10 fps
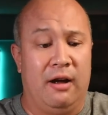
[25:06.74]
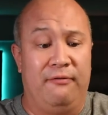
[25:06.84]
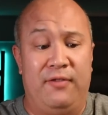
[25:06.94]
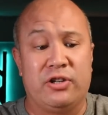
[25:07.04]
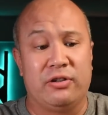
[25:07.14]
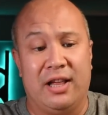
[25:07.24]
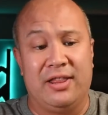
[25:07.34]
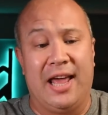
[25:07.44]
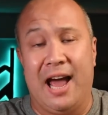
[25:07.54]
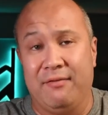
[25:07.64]
feature that
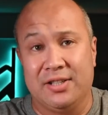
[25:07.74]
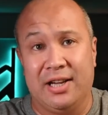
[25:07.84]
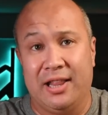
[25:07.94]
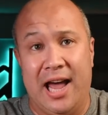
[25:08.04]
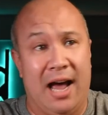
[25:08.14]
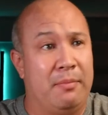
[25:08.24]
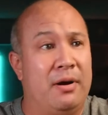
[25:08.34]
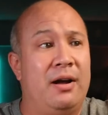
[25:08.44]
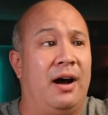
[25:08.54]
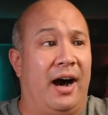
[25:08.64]
they have inside the app.
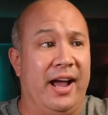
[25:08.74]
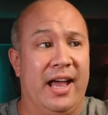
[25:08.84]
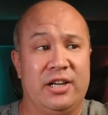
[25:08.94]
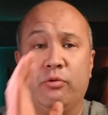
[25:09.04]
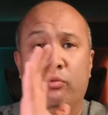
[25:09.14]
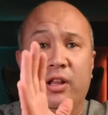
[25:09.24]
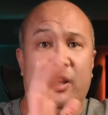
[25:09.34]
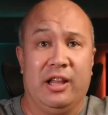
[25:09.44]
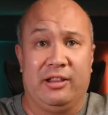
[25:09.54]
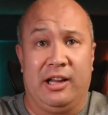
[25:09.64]
I actually really
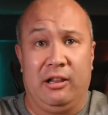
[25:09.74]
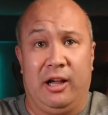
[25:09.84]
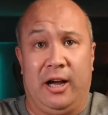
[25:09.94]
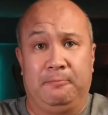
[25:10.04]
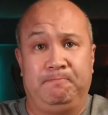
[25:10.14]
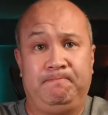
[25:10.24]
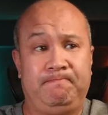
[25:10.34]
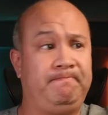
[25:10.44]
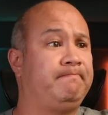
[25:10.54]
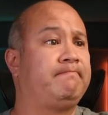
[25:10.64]
like that a lot.
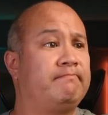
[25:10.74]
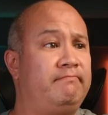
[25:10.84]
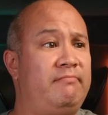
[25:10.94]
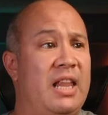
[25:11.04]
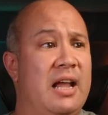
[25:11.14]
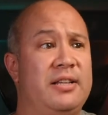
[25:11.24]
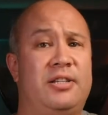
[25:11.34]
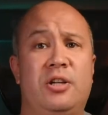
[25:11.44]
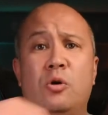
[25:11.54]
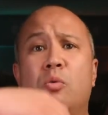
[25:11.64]

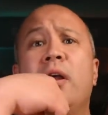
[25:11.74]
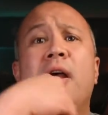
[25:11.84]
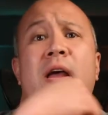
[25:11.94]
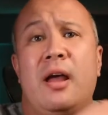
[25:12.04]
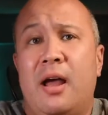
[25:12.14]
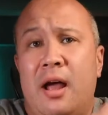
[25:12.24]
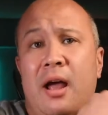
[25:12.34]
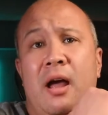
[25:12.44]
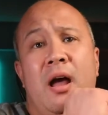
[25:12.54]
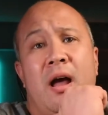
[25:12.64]
So
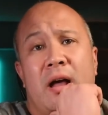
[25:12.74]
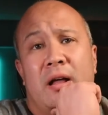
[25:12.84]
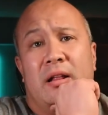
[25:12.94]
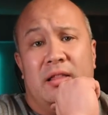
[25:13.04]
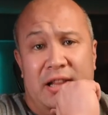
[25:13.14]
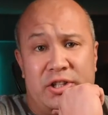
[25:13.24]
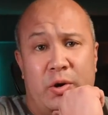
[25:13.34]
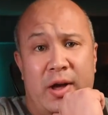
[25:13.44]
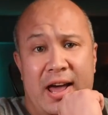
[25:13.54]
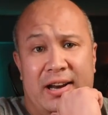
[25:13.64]
let's go
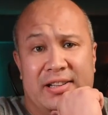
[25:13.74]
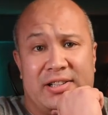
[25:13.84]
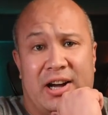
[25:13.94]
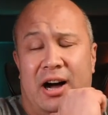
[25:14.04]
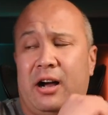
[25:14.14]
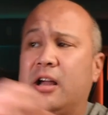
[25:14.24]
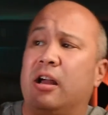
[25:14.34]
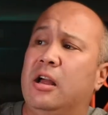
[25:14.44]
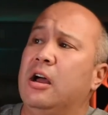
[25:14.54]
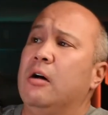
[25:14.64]
ahead and talk
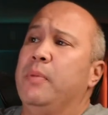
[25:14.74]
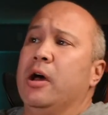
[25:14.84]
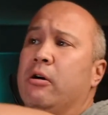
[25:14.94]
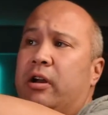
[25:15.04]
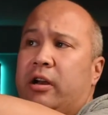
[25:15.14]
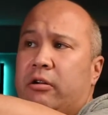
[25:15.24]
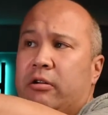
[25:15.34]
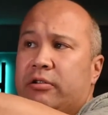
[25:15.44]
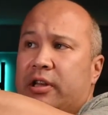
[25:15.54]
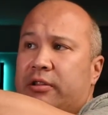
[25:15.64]
about, I'm
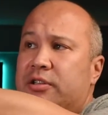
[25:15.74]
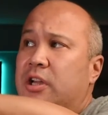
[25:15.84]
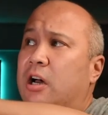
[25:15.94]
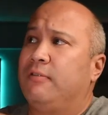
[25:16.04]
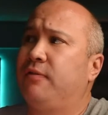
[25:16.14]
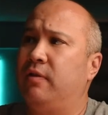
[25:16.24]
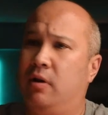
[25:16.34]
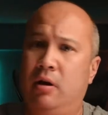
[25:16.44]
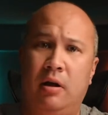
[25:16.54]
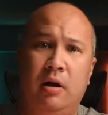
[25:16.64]
going to take this off.
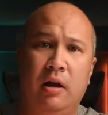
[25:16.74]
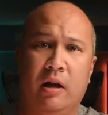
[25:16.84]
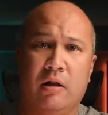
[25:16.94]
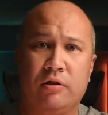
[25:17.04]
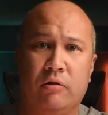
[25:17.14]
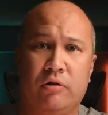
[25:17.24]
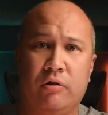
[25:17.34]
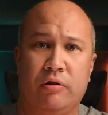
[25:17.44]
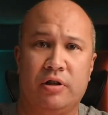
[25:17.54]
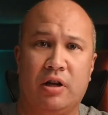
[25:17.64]
Yeah, let's go
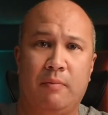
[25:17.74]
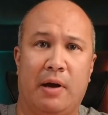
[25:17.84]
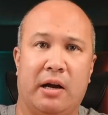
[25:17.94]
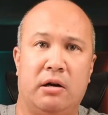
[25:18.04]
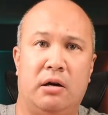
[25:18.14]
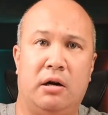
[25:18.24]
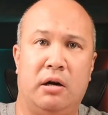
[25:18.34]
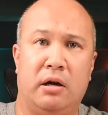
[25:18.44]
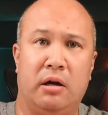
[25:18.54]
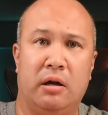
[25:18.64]
turn this guy back
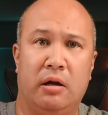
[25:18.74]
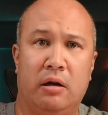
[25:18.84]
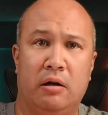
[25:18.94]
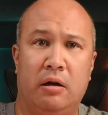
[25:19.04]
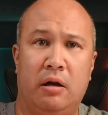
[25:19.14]
on.